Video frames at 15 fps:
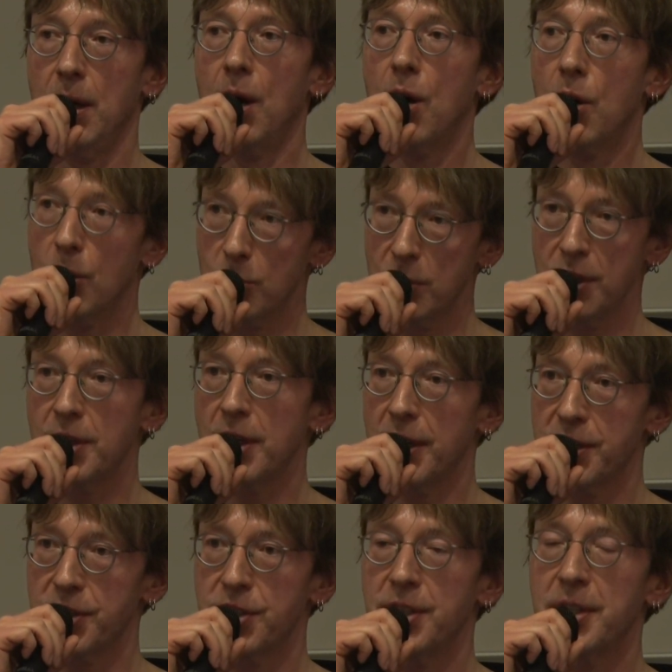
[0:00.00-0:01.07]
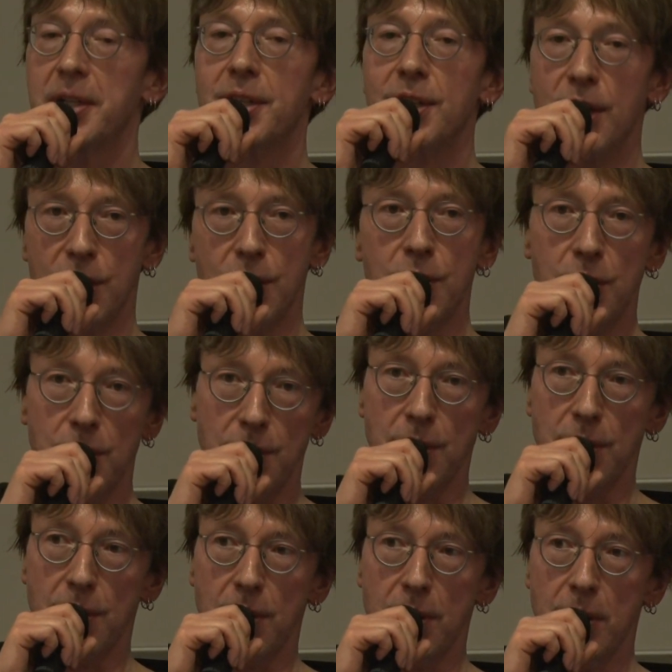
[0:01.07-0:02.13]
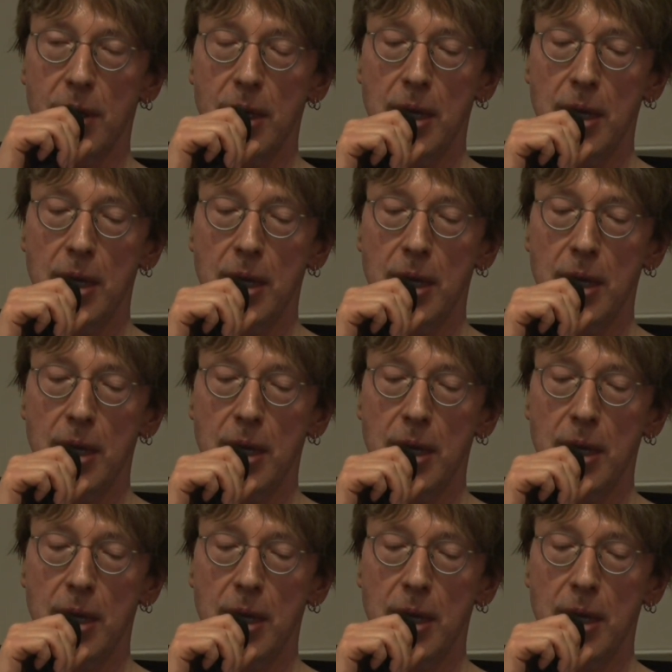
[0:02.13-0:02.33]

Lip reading: Harm reduction did occur.